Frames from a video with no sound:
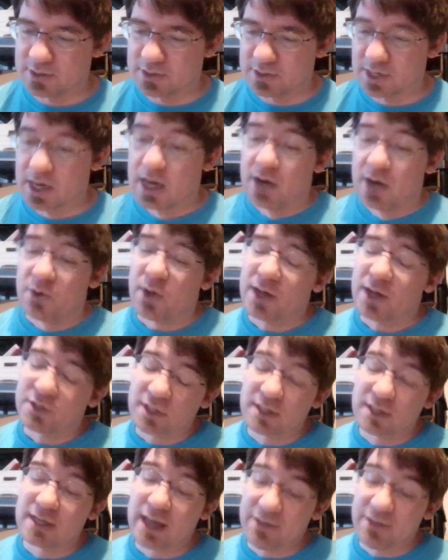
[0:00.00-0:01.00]
is well,
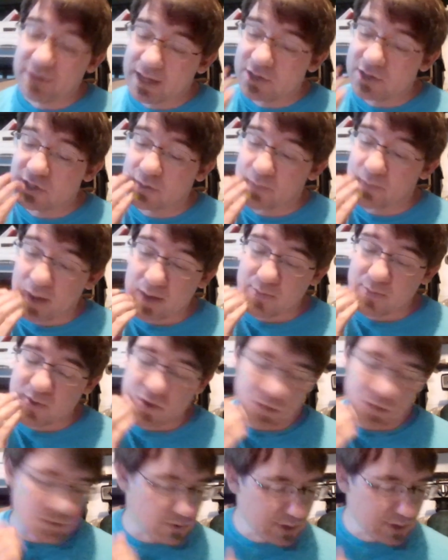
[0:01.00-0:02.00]
actually navigation might be
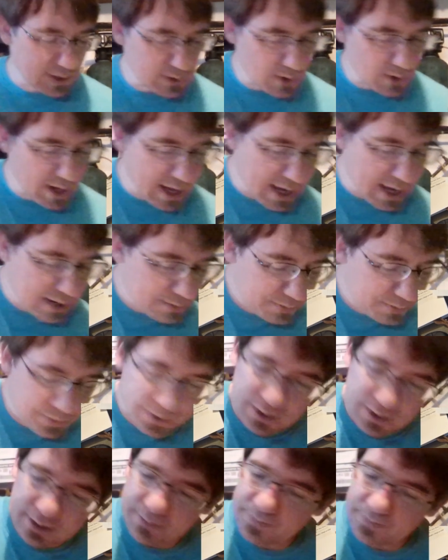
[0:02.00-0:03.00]
useful. Let's go ahead and
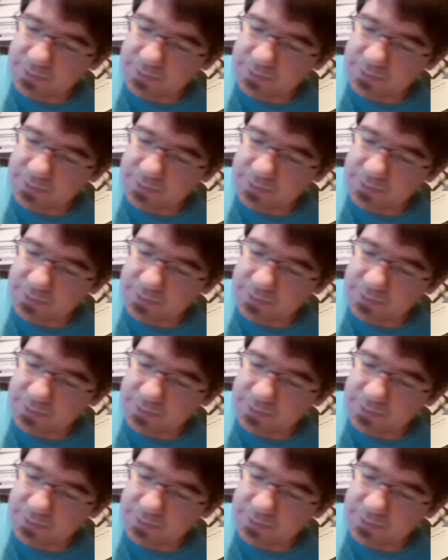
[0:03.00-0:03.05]
put